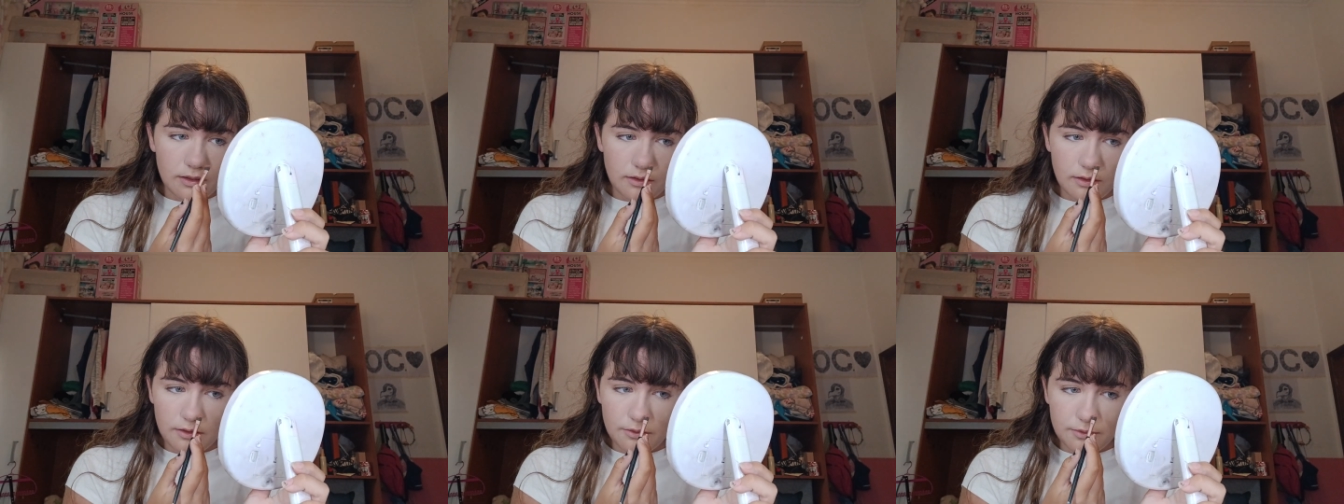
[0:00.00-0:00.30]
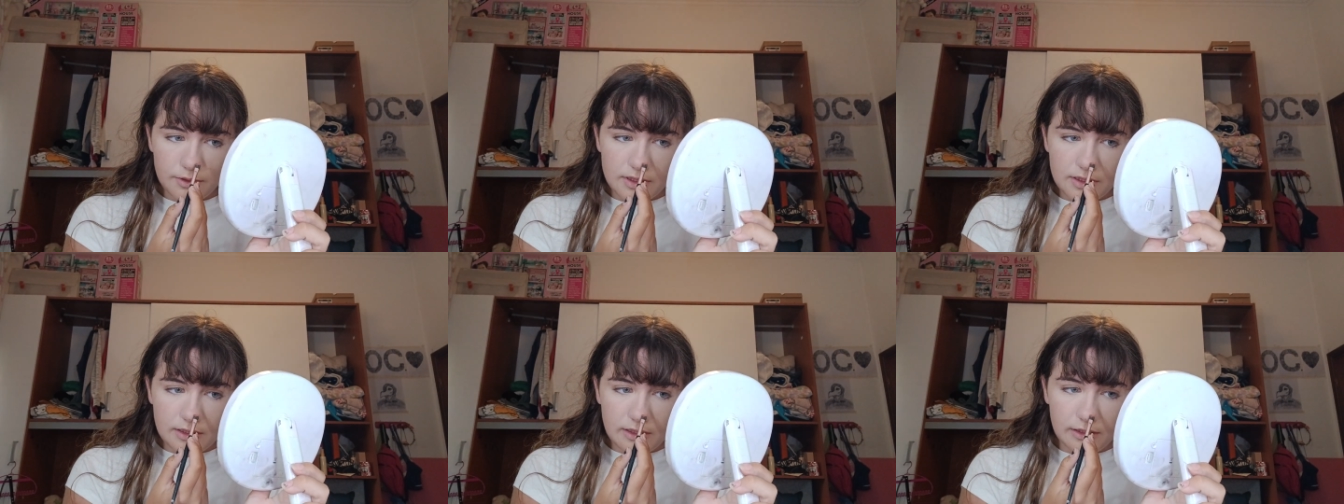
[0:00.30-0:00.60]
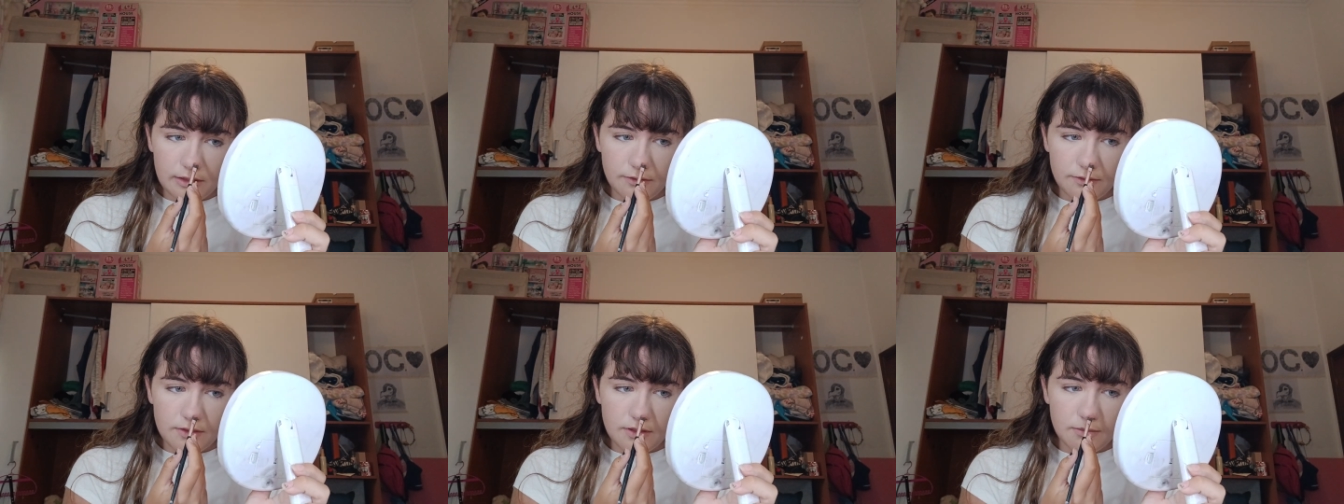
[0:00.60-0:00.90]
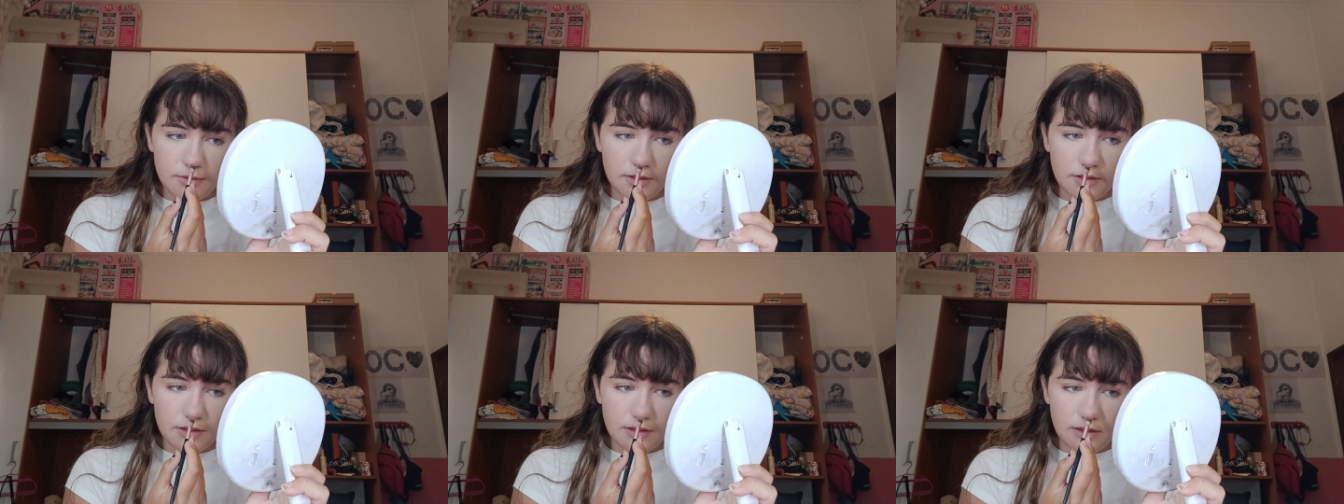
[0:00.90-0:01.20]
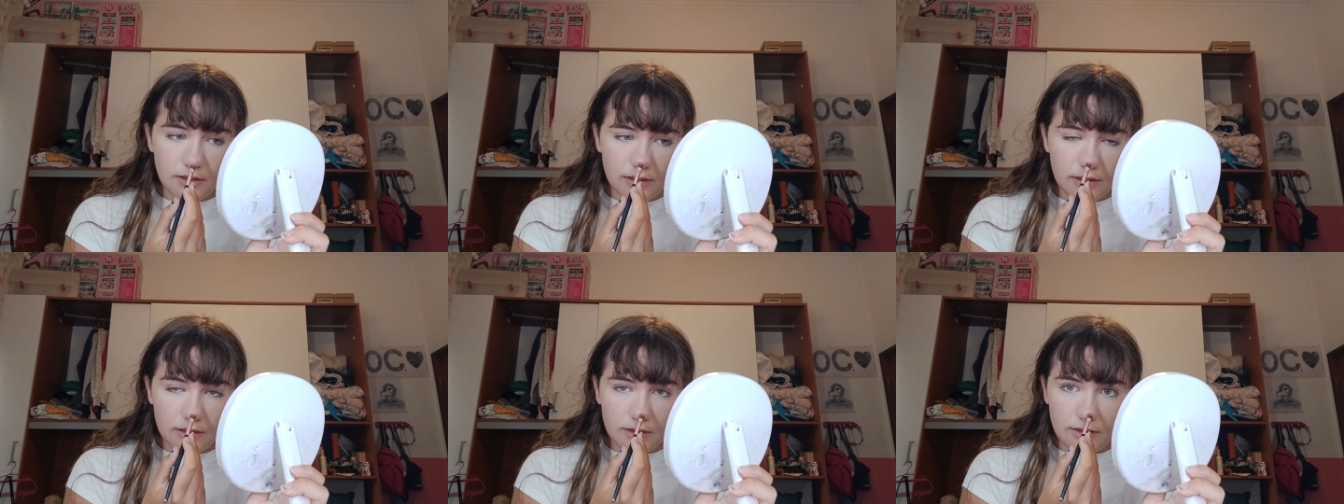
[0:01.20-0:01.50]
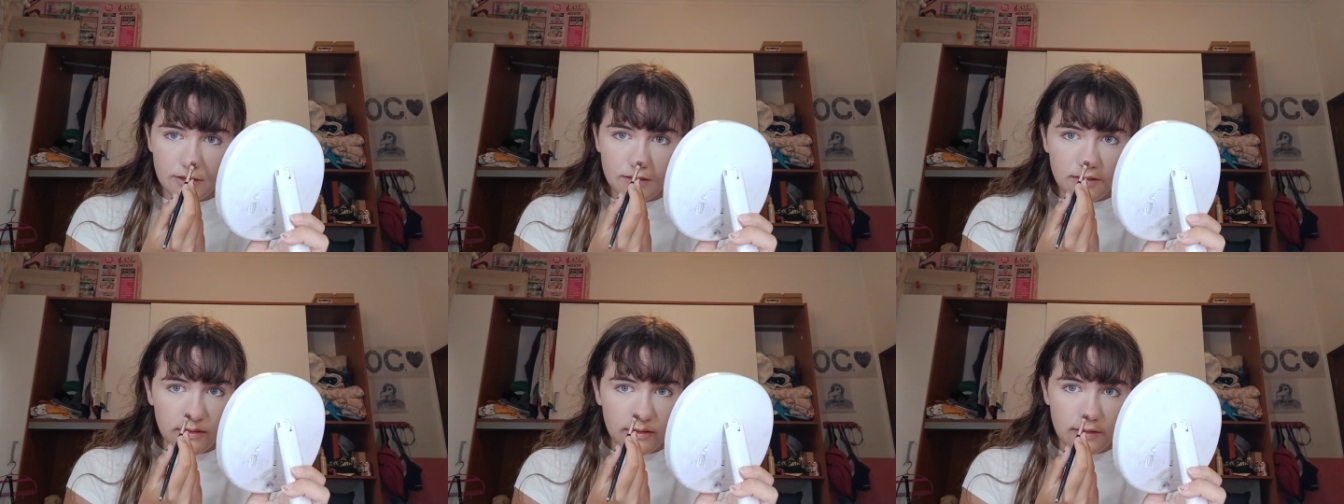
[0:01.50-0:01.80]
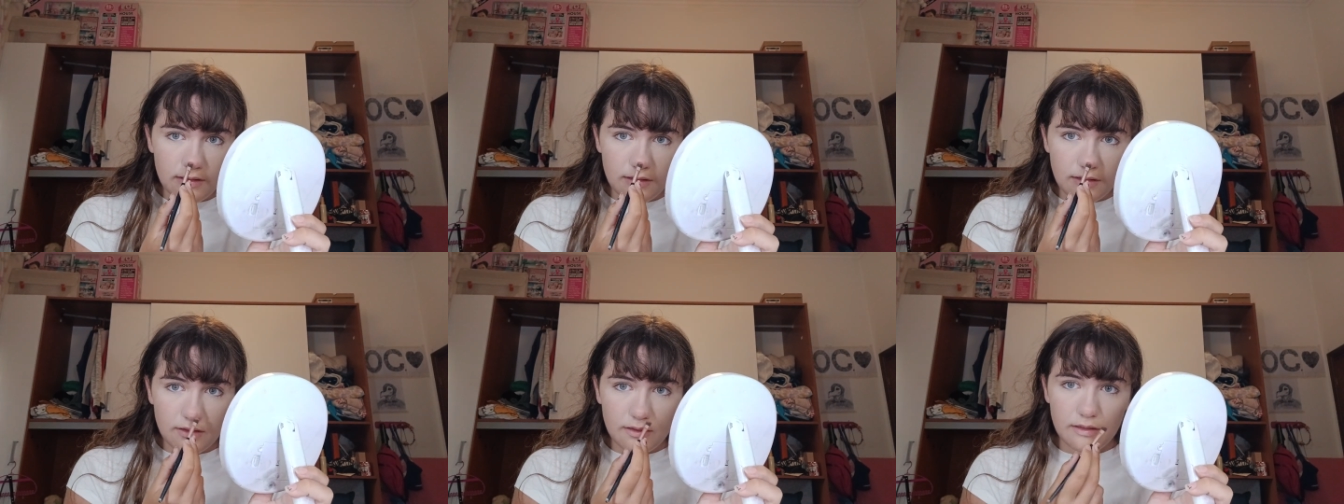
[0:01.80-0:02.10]
It was kind of similar, like
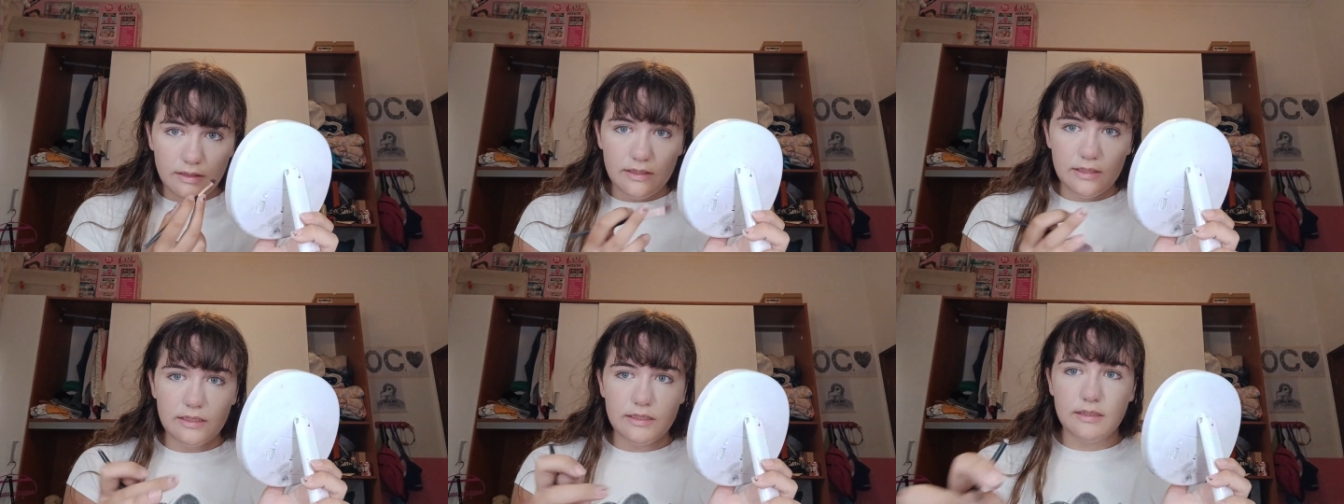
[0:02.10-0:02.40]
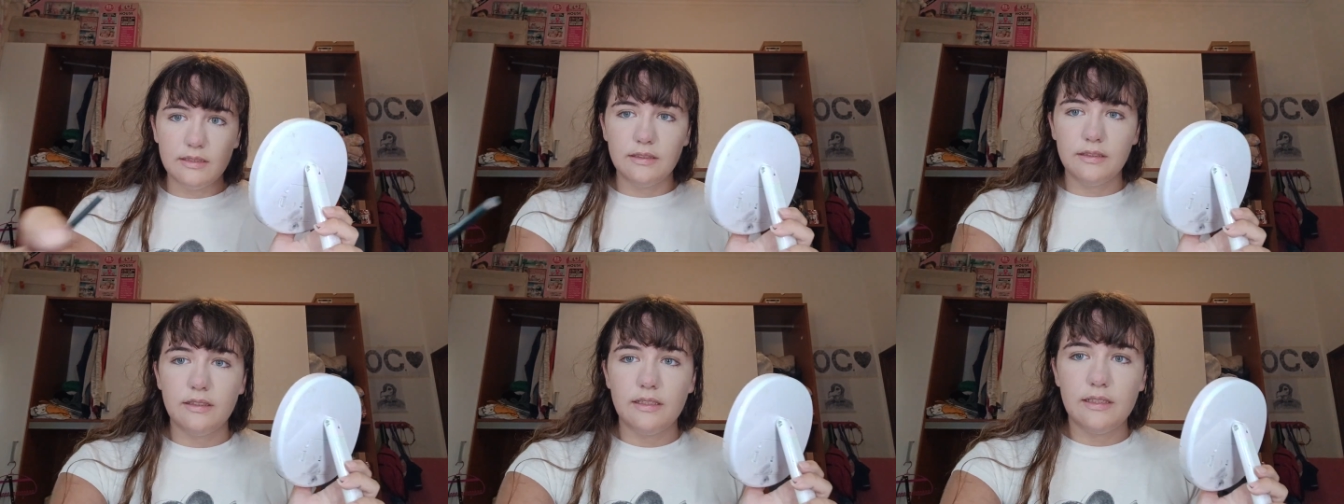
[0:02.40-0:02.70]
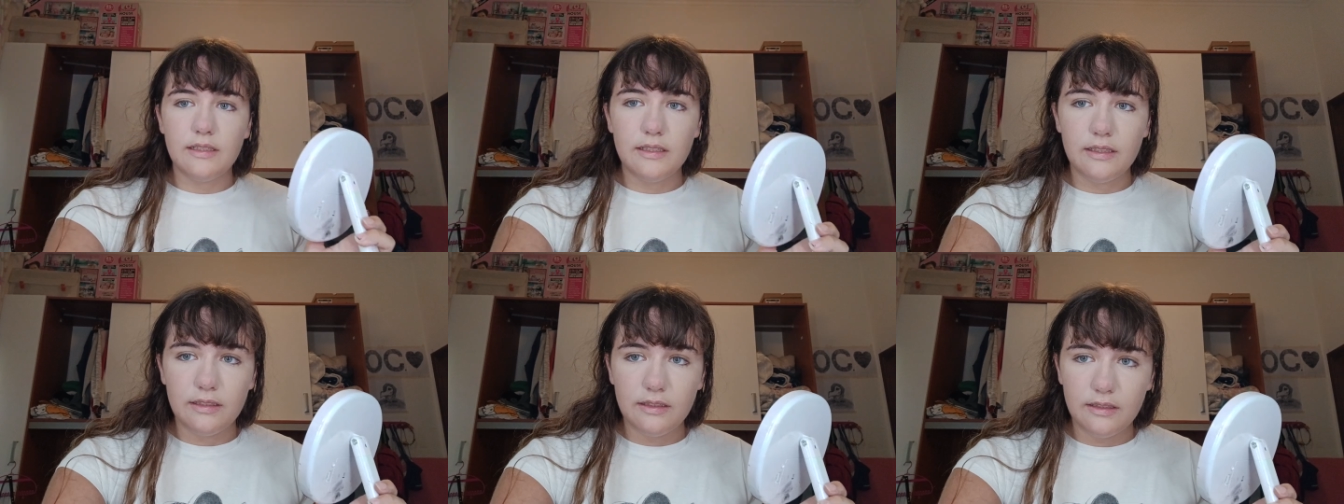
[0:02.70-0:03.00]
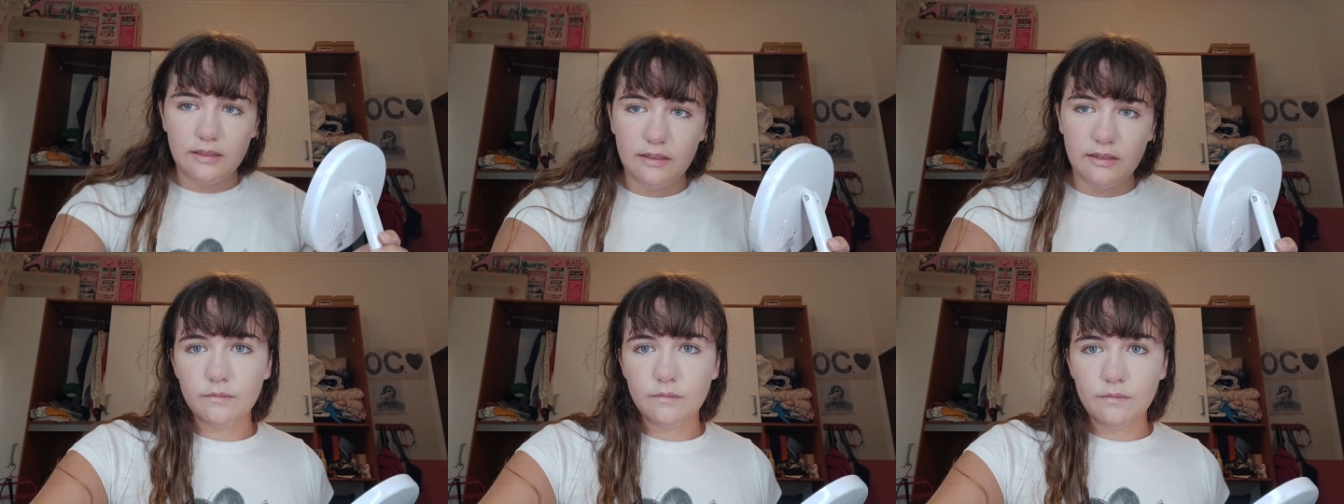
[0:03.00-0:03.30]
they still did.